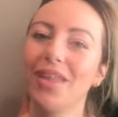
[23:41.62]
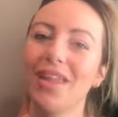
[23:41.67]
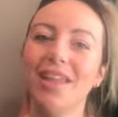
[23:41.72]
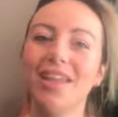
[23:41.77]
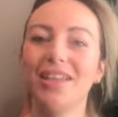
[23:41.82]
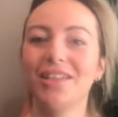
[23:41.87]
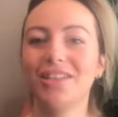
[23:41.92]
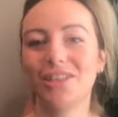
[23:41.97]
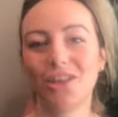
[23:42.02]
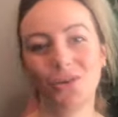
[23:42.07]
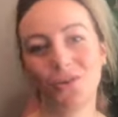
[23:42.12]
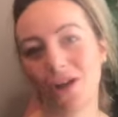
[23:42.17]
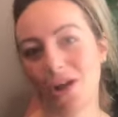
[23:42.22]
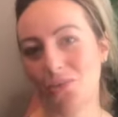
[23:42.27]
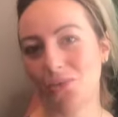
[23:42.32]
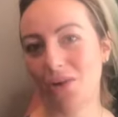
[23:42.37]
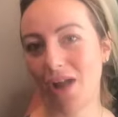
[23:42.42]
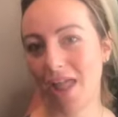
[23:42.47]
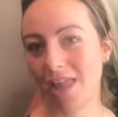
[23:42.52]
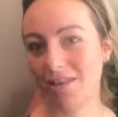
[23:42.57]
So I will
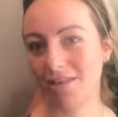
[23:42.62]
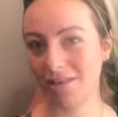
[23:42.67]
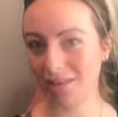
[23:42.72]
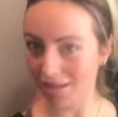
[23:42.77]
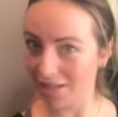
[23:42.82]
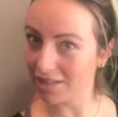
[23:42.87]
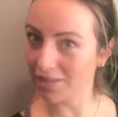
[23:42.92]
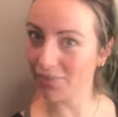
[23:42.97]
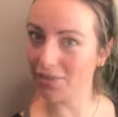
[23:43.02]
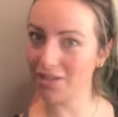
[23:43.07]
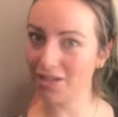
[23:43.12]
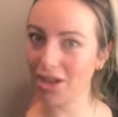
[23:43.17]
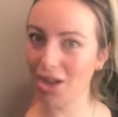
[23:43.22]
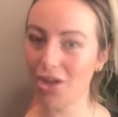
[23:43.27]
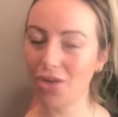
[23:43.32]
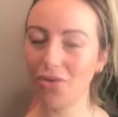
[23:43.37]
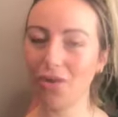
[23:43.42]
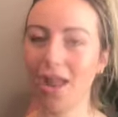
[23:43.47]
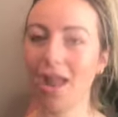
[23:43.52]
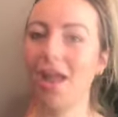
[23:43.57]
end this video,
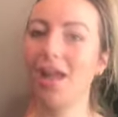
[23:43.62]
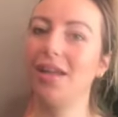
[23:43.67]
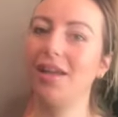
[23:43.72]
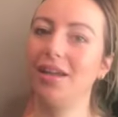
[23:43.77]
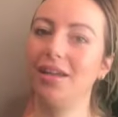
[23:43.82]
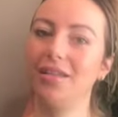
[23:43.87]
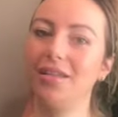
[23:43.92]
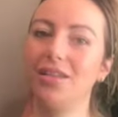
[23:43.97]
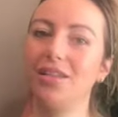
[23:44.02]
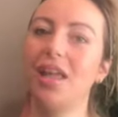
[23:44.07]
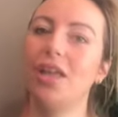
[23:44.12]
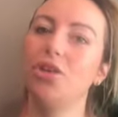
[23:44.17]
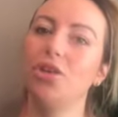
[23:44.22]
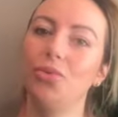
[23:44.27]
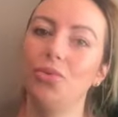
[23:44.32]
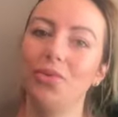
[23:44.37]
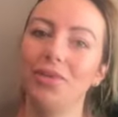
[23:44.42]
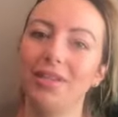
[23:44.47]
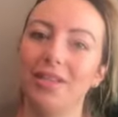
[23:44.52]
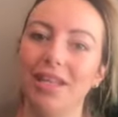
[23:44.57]
and then you will
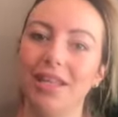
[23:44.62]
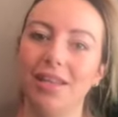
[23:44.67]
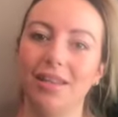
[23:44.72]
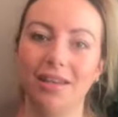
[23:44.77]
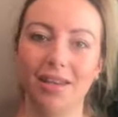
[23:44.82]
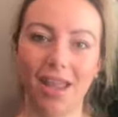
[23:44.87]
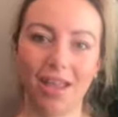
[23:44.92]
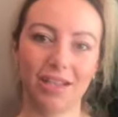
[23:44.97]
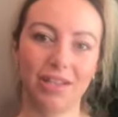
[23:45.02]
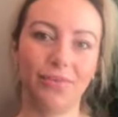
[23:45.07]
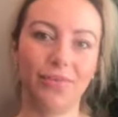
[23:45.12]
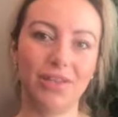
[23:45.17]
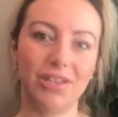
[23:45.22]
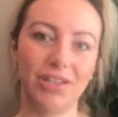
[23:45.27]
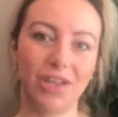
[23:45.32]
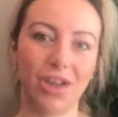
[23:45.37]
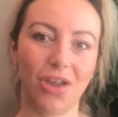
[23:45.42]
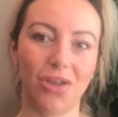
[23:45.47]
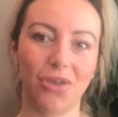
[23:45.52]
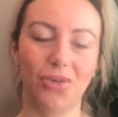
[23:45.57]
see the next
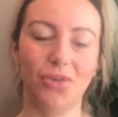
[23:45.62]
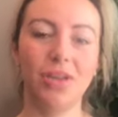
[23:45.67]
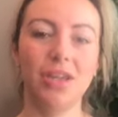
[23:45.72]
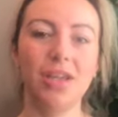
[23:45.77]
video,